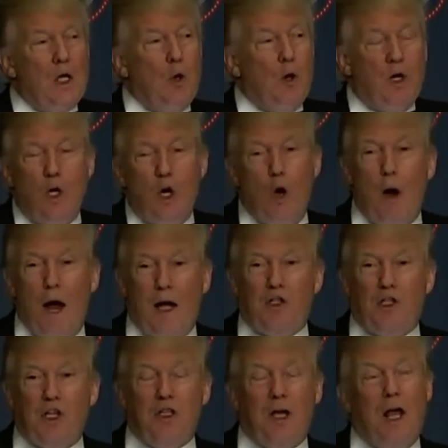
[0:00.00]
You had no
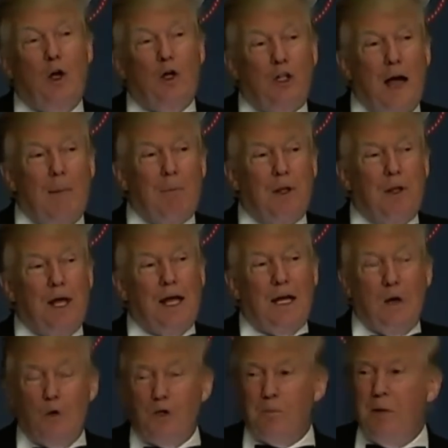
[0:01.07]
access. And on top of
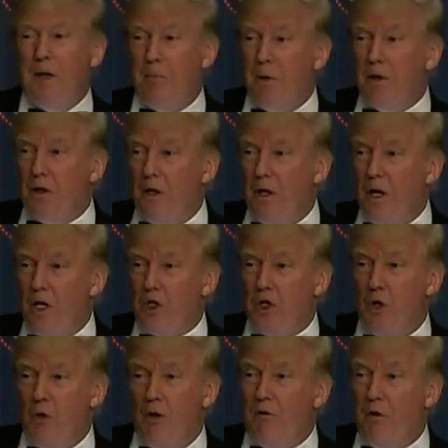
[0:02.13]
that, it was being built in the
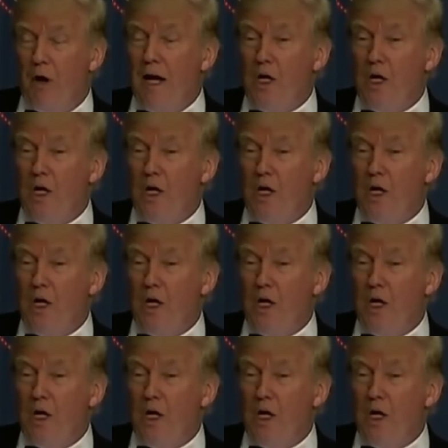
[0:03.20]
Hudson River,